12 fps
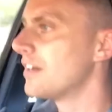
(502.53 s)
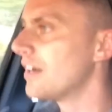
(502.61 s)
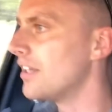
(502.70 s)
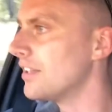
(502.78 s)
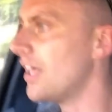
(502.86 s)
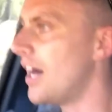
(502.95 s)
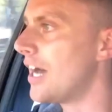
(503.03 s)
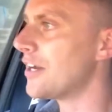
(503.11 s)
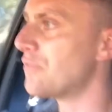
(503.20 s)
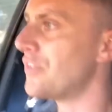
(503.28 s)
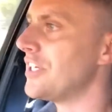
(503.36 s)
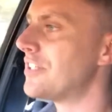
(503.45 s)
a lot
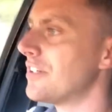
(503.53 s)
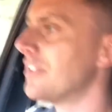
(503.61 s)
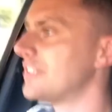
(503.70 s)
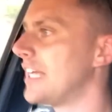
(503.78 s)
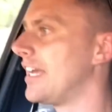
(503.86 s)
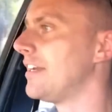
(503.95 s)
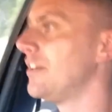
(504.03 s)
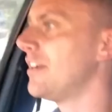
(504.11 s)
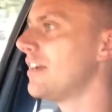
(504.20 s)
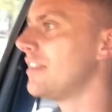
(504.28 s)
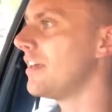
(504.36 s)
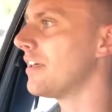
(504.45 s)
of features that
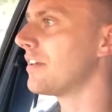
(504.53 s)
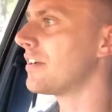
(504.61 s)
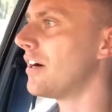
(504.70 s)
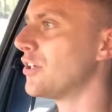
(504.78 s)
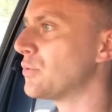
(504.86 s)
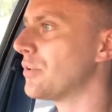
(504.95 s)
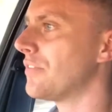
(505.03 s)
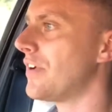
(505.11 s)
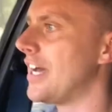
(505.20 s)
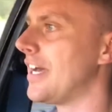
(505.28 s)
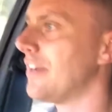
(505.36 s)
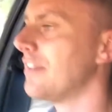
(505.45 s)
none of the other cars would have
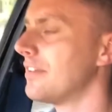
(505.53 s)
had.